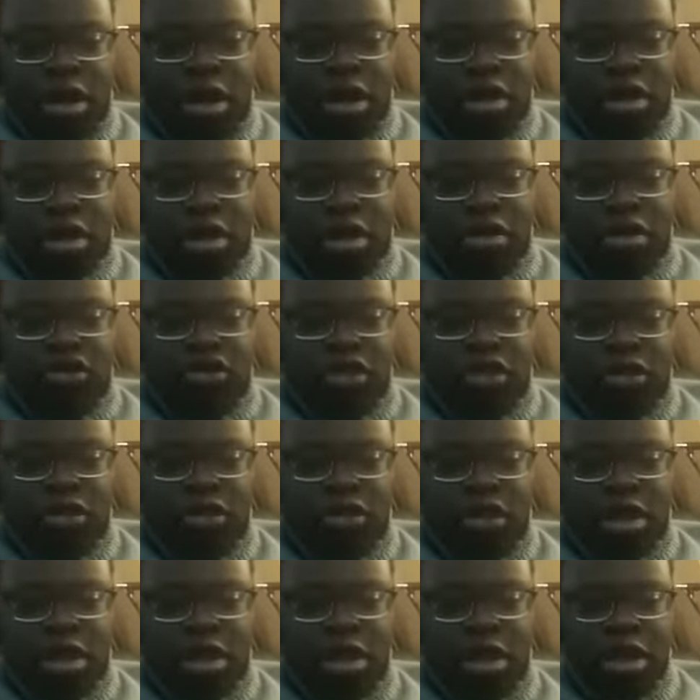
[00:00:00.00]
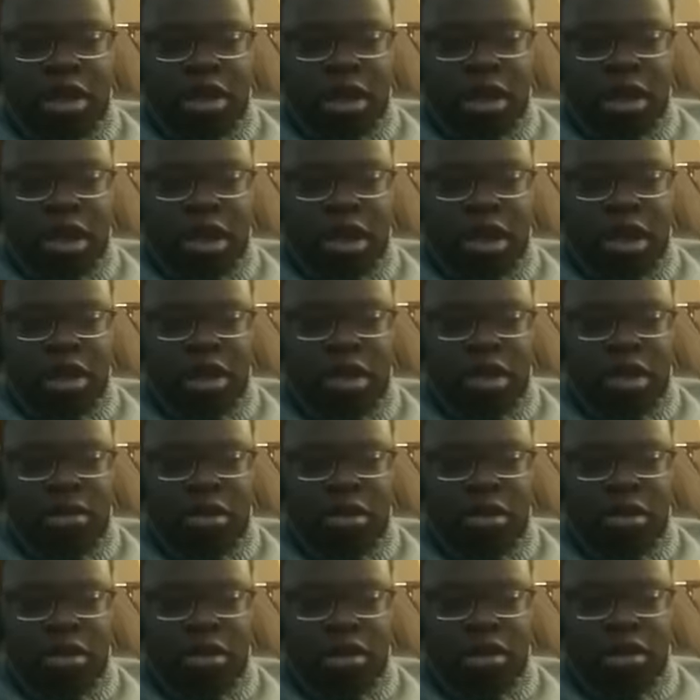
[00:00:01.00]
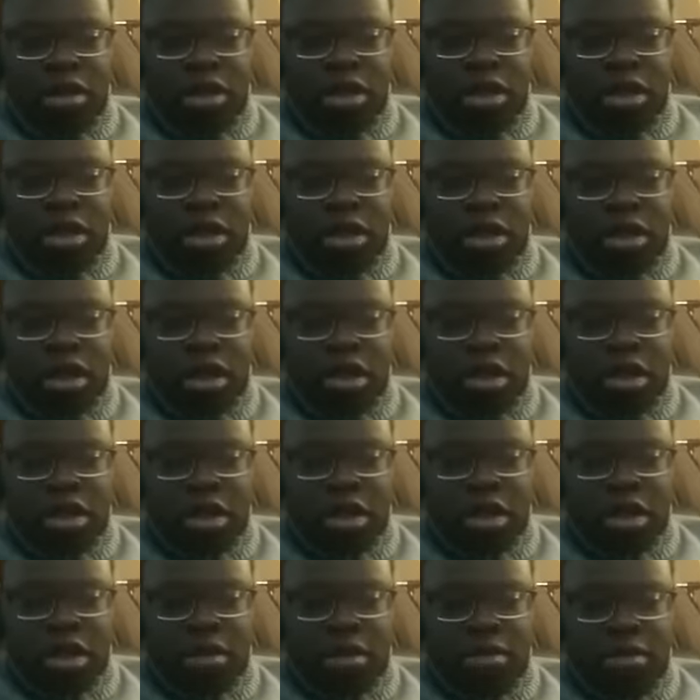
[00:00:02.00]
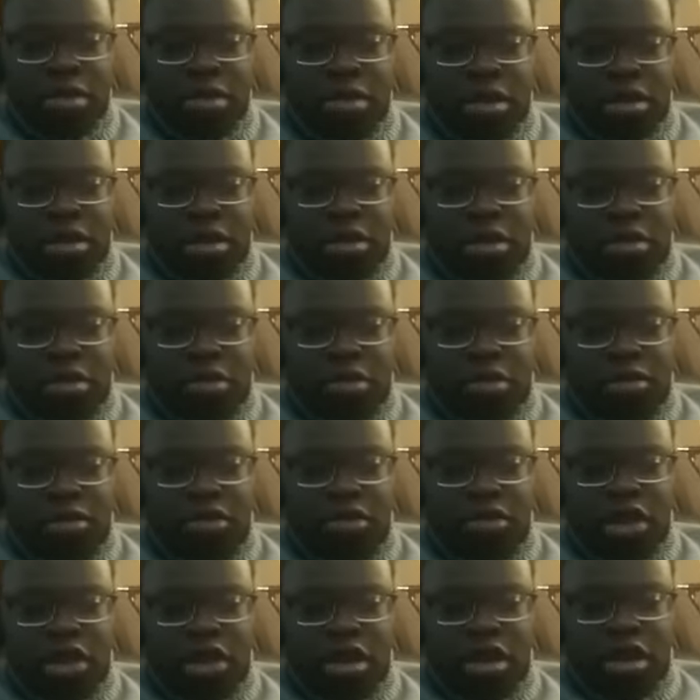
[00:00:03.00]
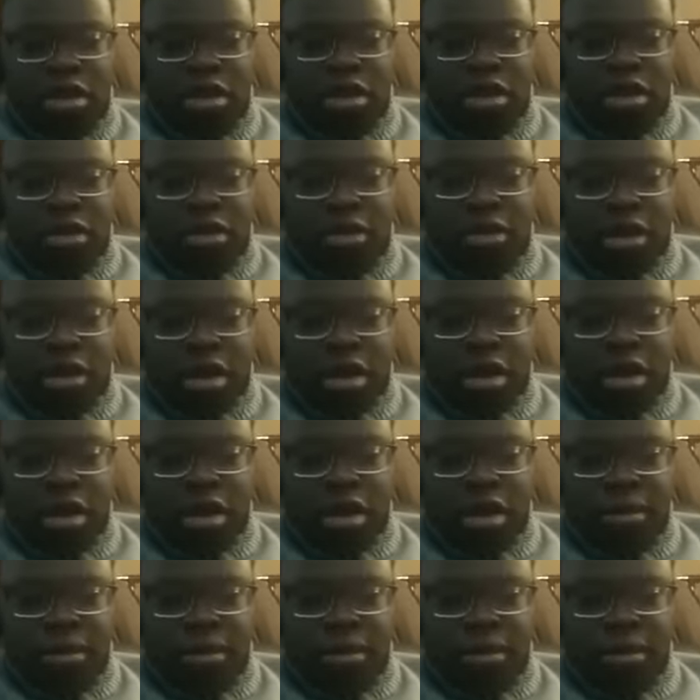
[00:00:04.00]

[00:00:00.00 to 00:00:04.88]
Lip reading: still retain my godly morals and stick to them, regardless of where I am.